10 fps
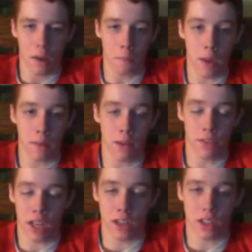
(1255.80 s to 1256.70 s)
maybe if
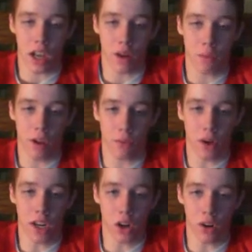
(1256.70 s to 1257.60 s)
they decide if
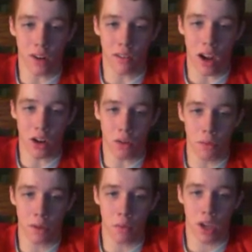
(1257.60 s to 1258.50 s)
we can go get Rondo,
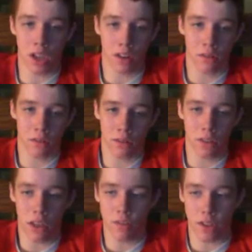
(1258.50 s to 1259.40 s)
maybe we can
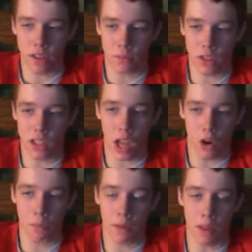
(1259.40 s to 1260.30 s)
convince him to stay,
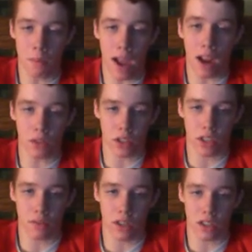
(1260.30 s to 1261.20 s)
or maybe the Mavericks
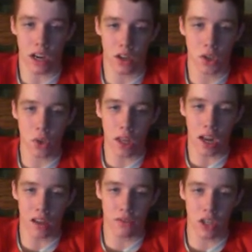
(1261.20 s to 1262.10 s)
even decide to do
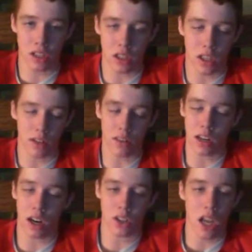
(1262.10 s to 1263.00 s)
that if Jason Kidd
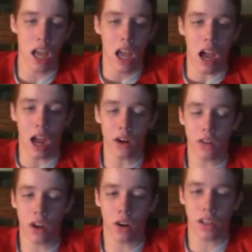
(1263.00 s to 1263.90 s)
retires. I
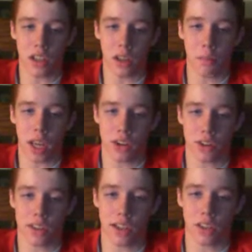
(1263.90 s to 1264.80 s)
don't know. gonna be
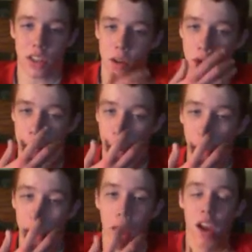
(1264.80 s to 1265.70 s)
interesting to see where
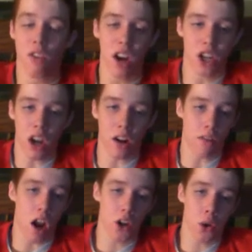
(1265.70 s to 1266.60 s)
both Rajon
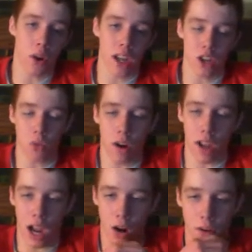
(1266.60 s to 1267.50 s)
Rondo and Dwight
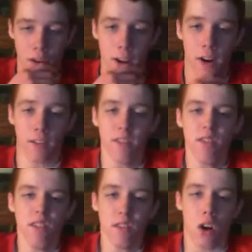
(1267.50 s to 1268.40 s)
Howard go.
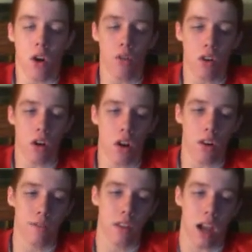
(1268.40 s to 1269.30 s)

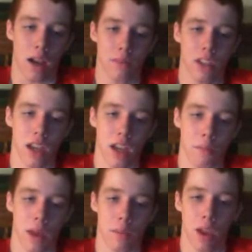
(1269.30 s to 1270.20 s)
Overall, I'm
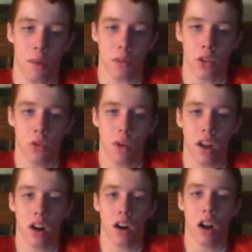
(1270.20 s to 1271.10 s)
Tim. Hit me up on
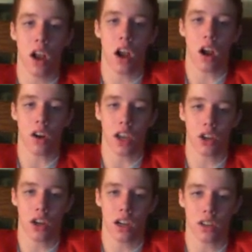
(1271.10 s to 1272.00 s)
Twitter. I'll
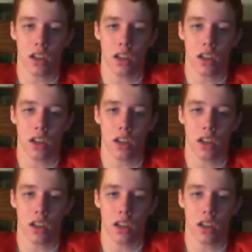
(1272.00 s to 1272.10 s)
catch you guys